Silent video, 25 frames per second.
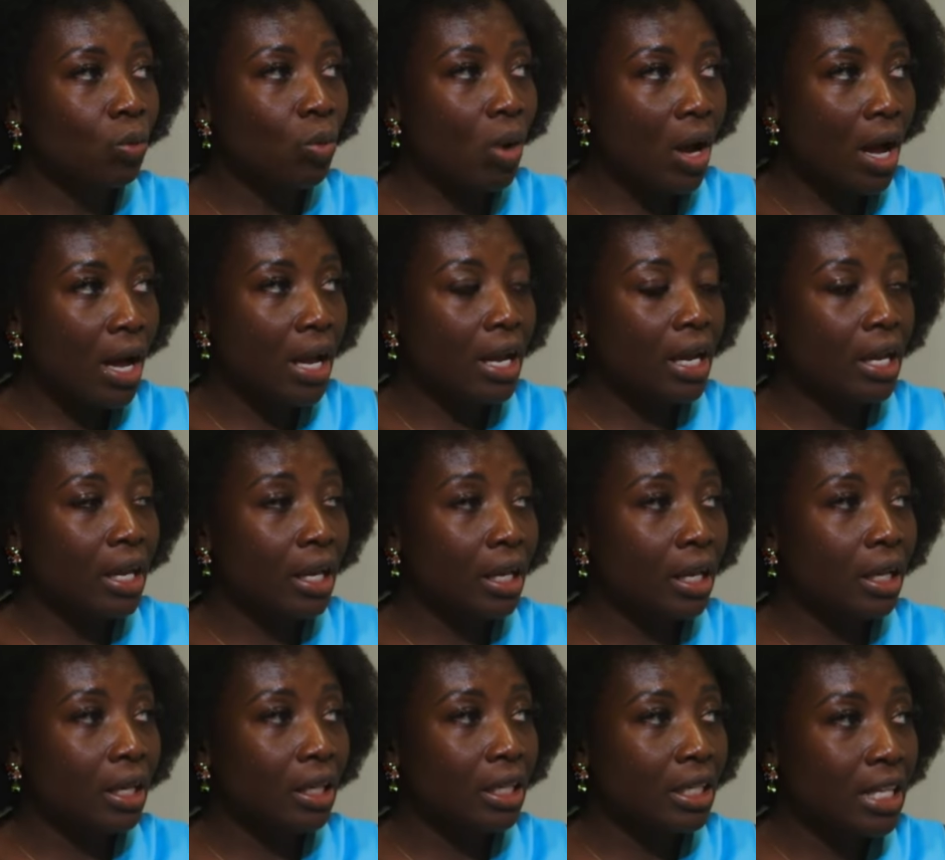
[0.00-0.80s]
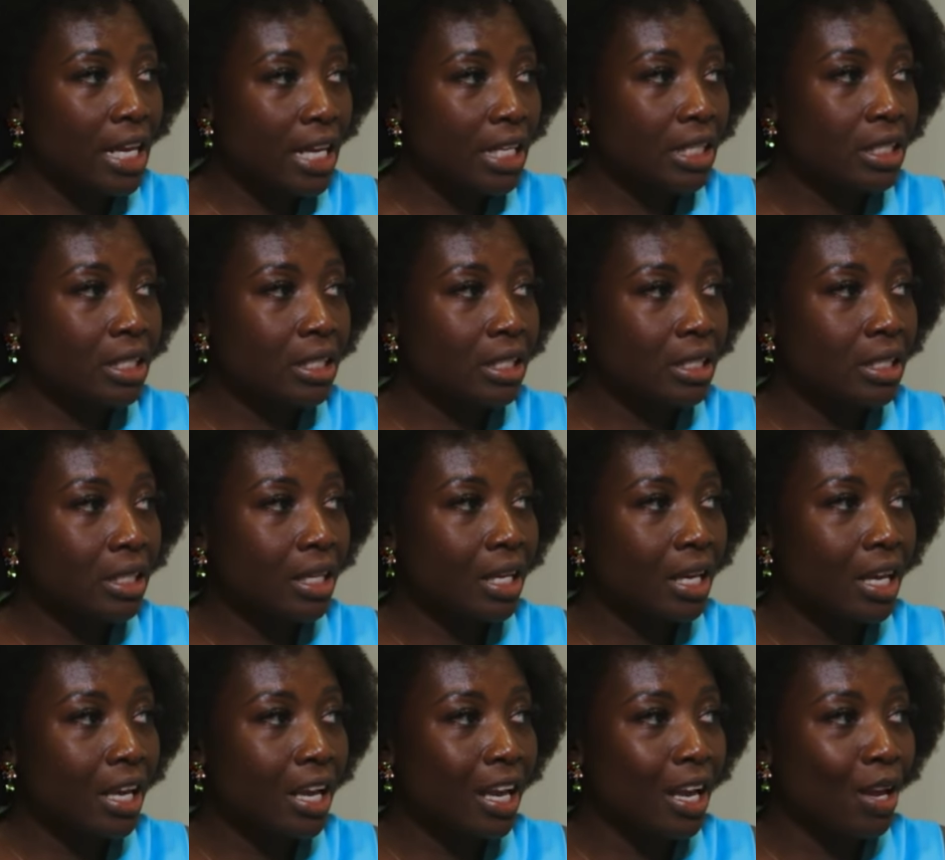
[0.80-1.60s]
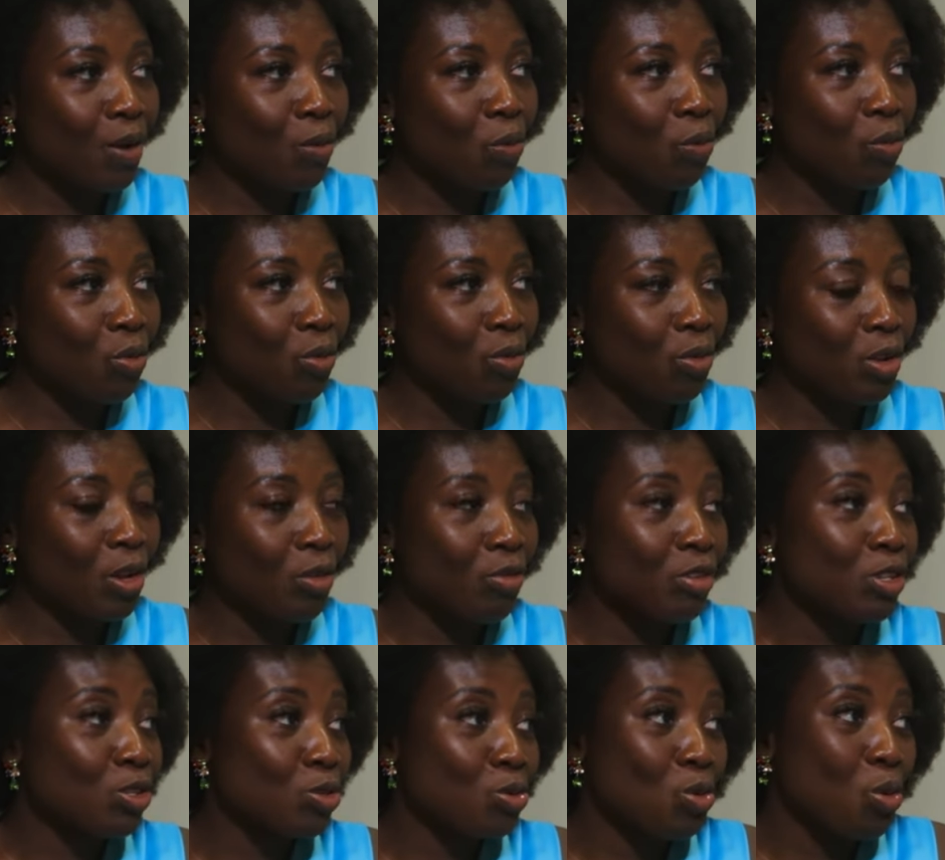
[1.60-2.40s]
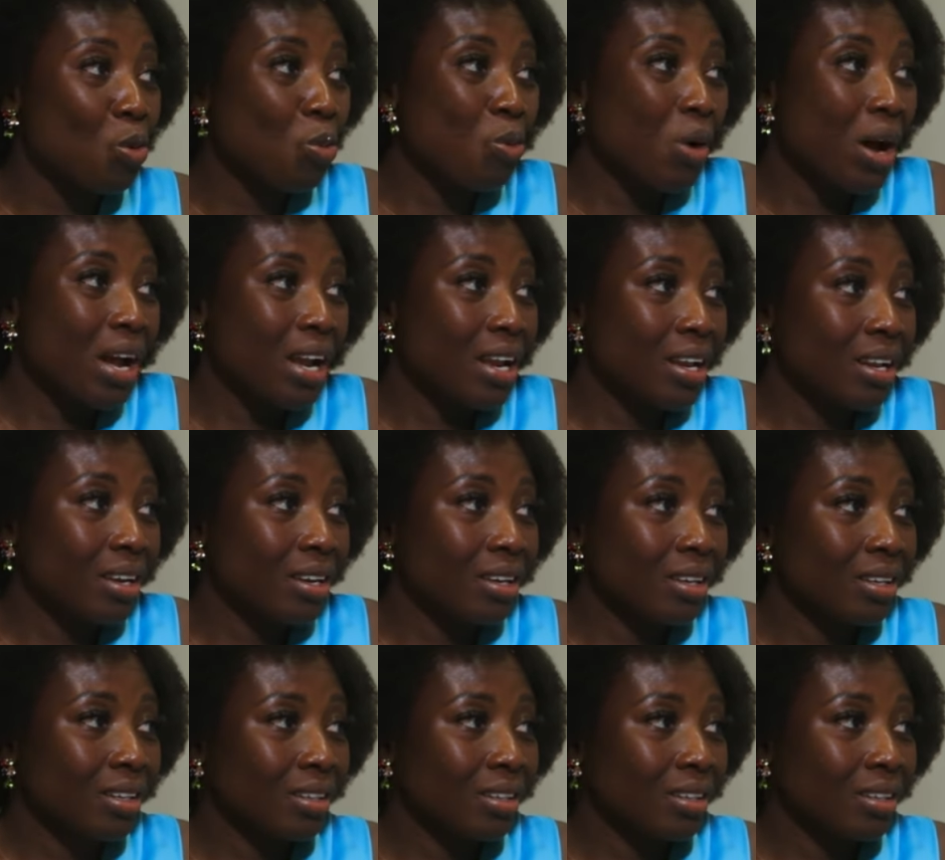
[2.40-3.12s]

Why yes, and if it's no, why?